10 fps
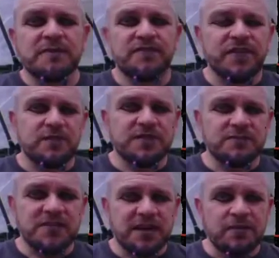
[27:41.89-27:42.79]
And
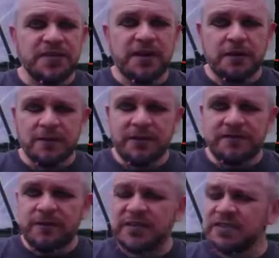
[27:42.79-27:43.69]
feminism psychotherapy,
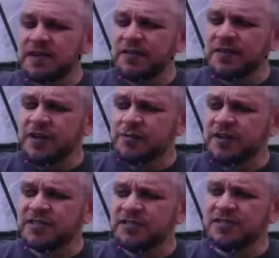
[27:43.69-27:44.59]
feminist psychotherapy
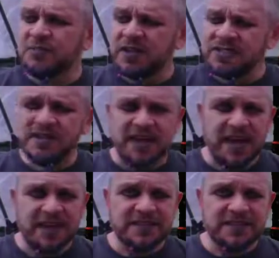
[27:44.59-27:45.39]
is a response to that.